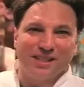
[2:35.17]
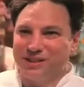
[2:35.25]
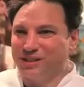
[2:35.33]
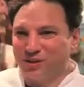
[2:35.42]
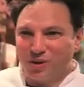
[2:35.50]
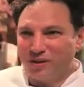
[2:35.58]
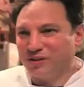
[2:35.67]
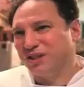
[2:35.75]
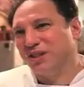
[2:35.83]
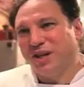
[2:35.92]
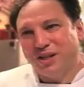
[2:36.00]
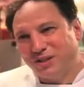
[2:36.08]
to sort of
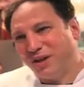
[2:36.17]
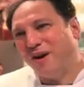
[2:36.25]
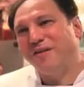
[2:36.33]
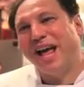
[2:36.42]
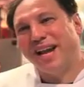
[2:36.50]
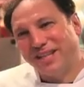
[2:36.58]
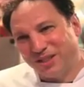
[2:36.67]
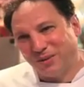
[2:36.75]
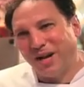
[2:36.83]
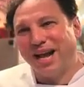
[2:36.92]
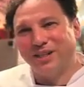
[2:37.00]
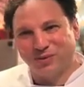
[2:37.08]
turn that into an
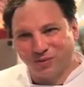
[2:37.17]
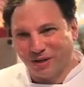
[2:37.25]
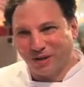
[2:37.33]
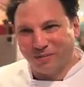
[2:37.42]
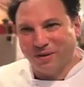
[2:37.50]
ice cream.